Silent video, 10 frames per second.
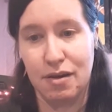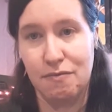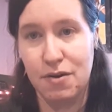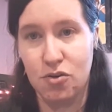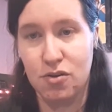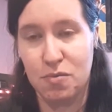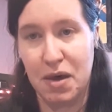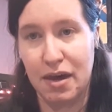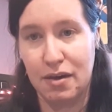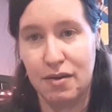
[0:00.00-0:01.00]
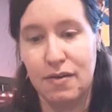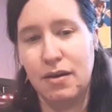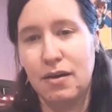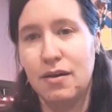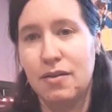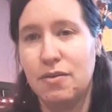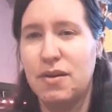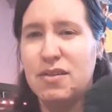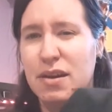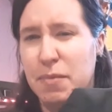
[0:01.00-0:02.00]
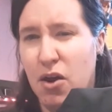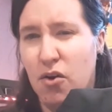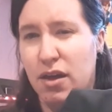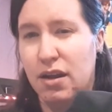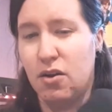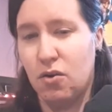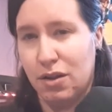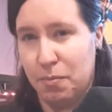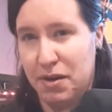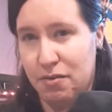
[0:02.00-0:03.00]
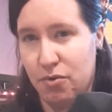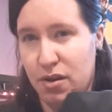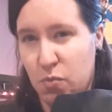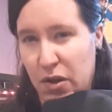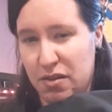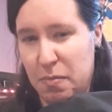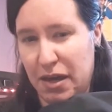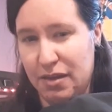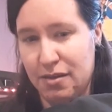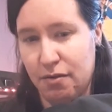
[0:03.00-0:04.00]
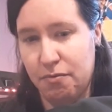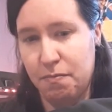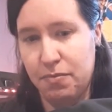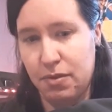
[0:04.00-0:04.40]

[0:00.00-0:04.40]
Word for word: since I finished this bag, yeah, the things that I'm carrying in it are a little bit different as well as the bag itself.